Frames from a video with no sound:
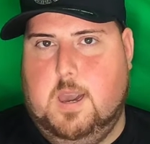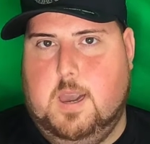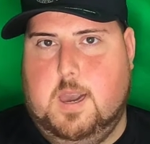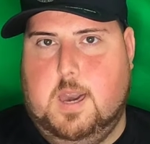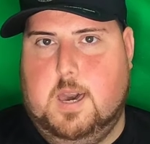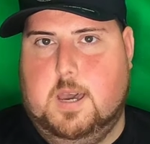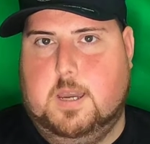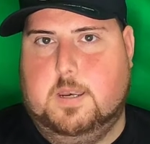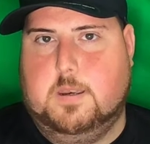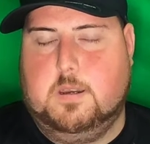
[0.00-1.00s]

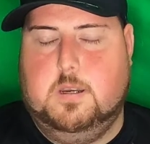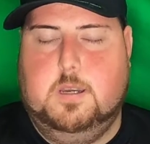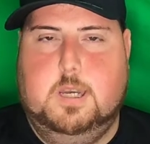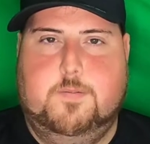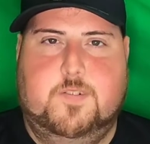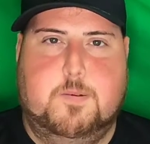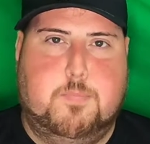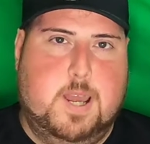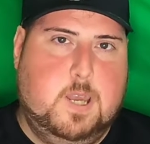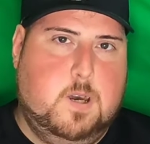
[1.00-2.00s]
and if it's a
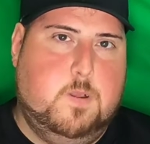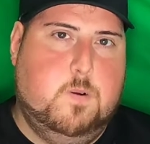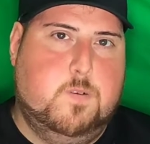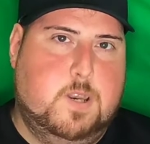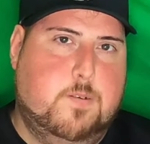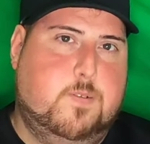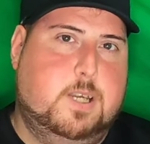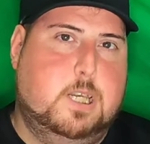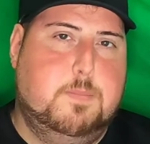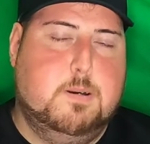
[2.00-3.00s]
bright color, they're
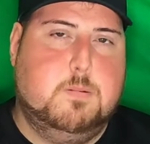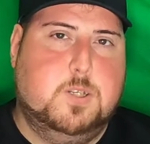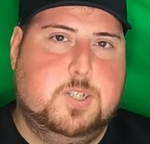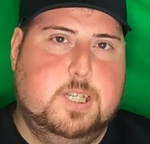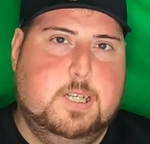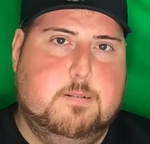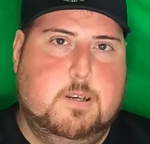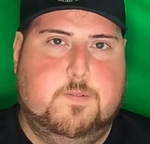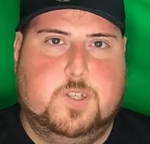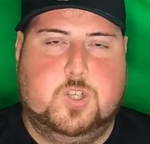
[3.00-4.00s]
definitely going to be able to see
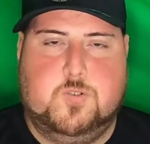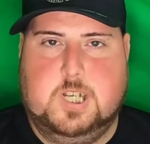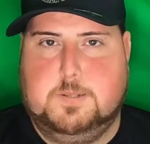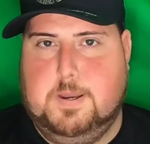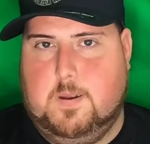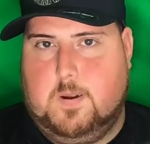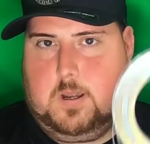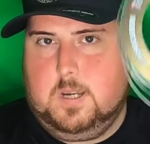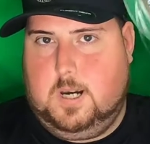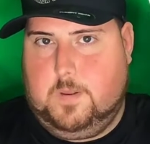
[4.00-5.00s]
it. If it's a
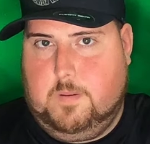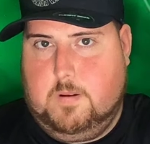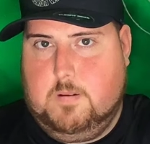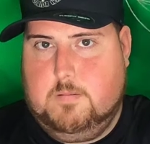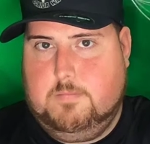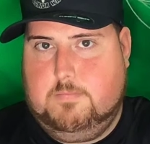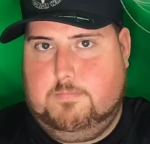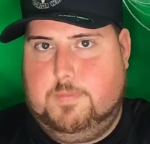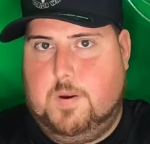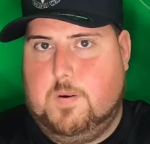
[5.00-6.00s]
transparent color,
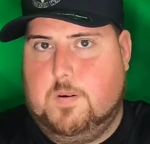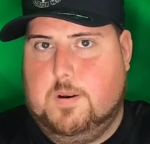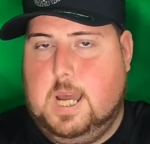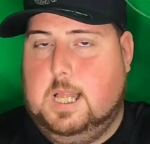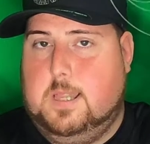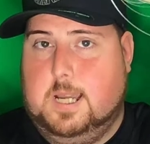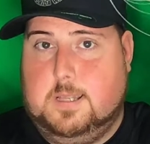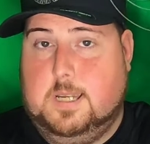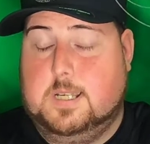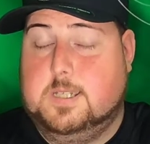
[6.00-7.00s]
they're not
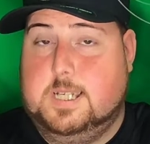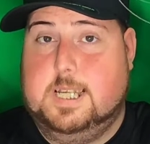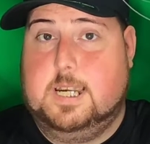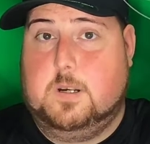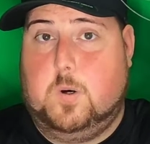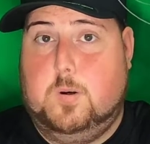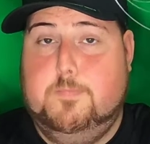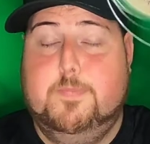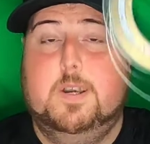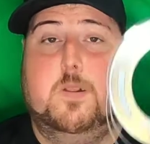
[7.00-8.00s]
likely going to see it at
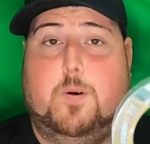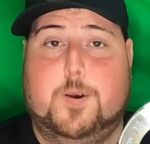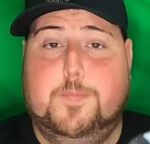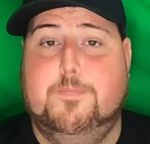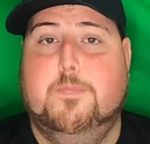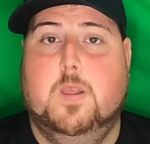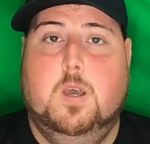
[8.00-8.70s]
all in the water.